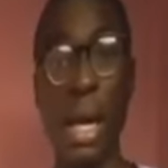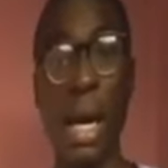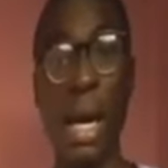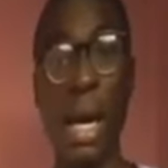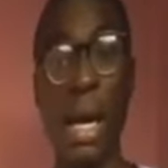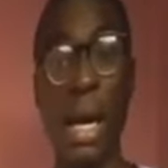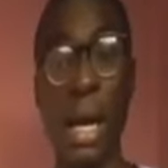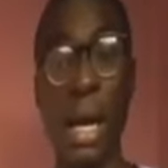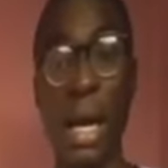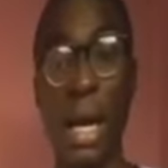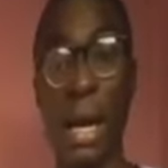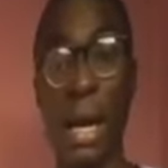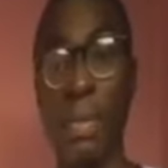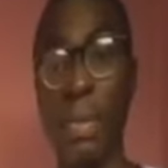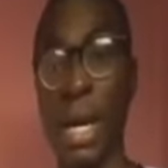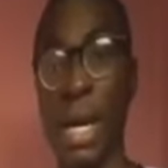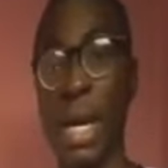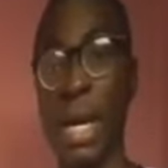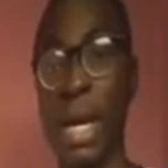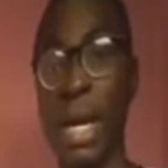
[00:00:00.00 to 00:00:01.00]

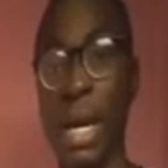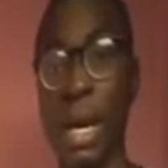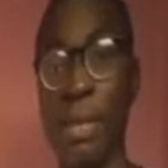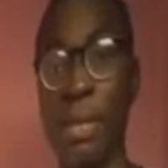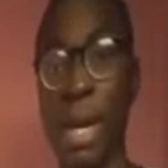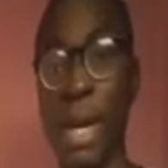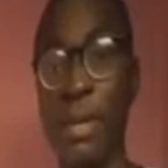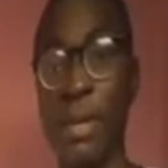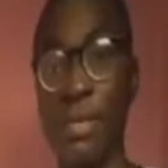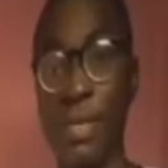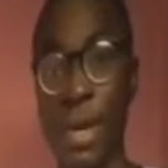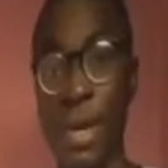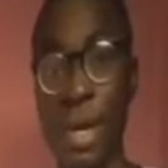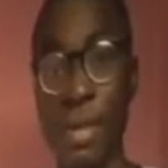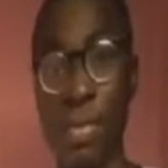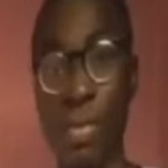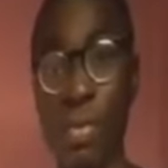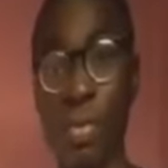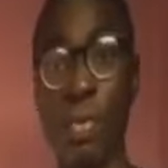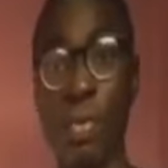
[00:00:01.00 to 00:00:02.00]
a
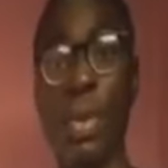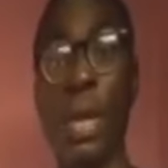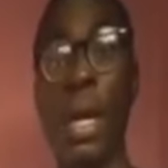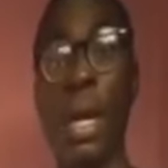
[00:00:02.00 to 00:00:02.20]
variable,